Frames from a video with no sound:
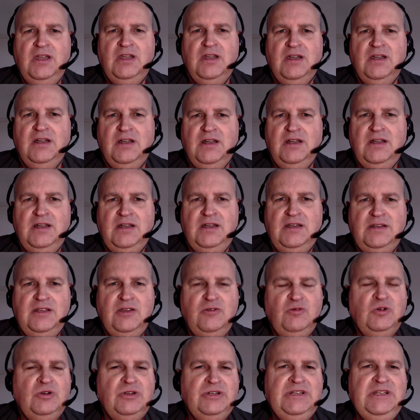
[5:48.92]
And I
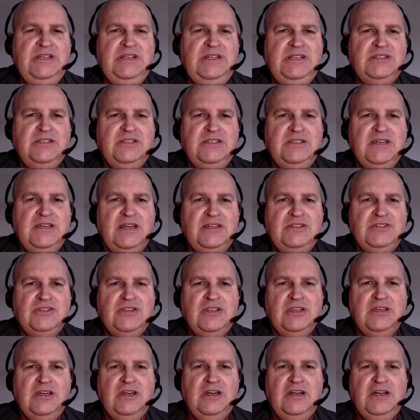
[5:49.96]
won't need to de-ice the
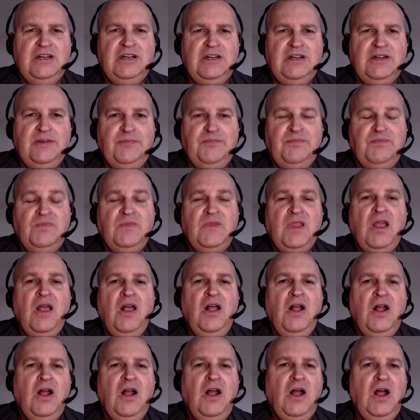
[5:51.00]
car.
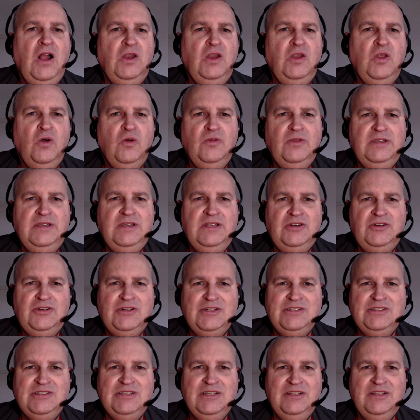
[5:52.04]
Although the
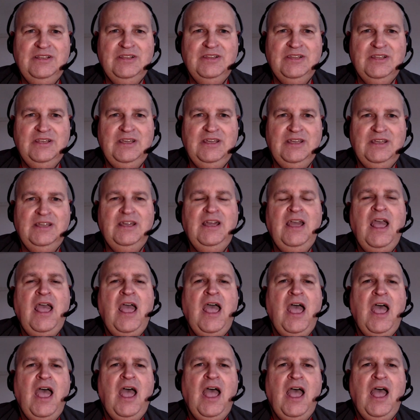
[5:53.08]
interesting thing,
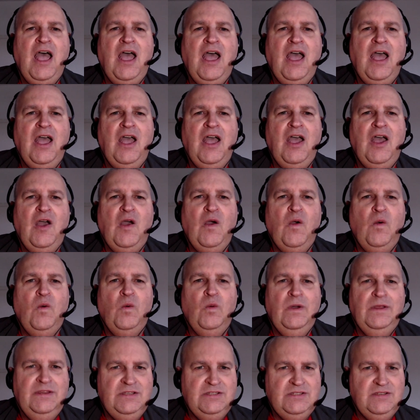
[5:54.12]

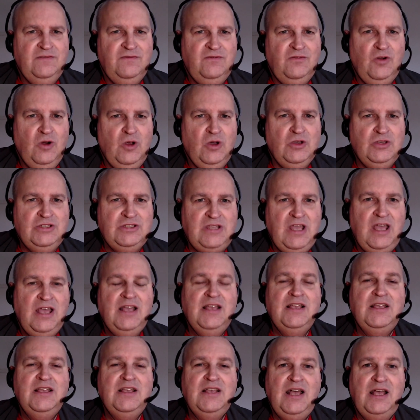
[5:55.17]
when there's a frost,
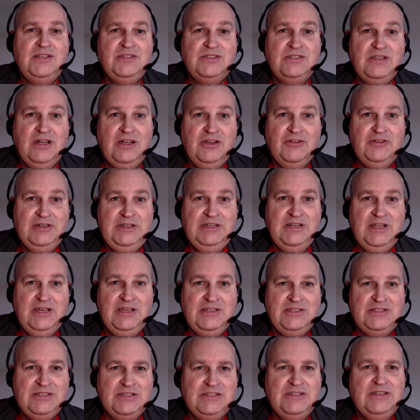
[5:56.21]
a starry
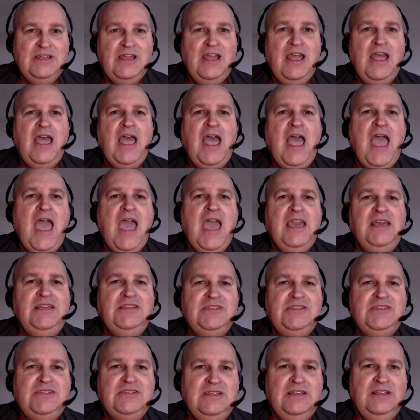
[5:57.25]
night, a
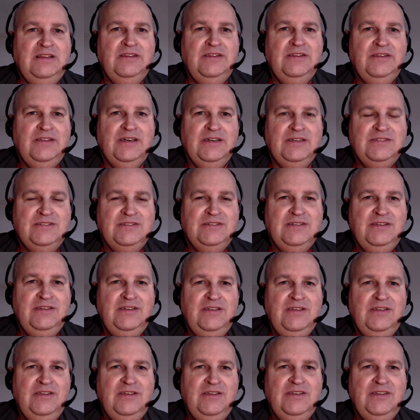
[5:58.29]
still night.
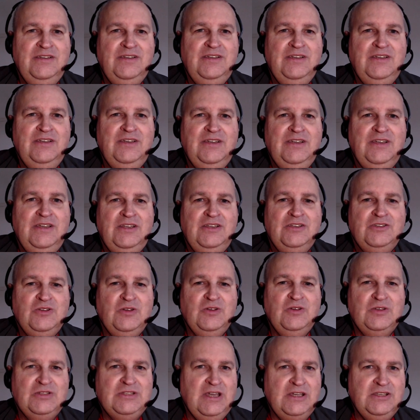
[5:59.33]
So
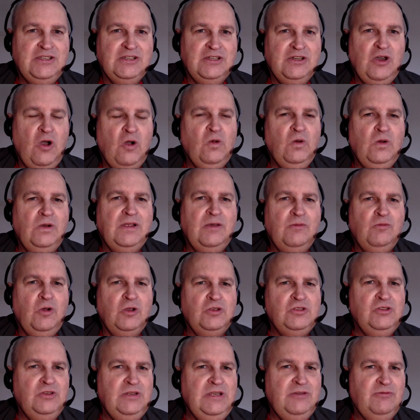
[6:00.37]
it's nice and cold, and
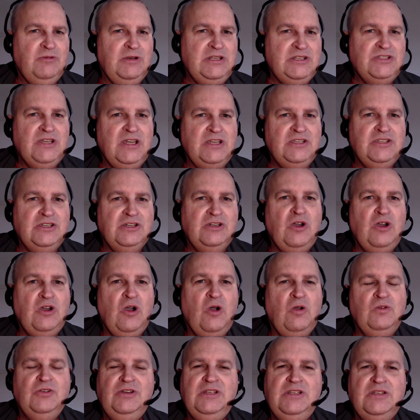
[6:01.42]
what do you need when it's nice and cold?
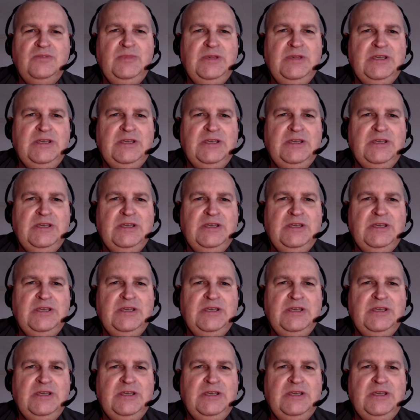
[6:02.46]
You need to be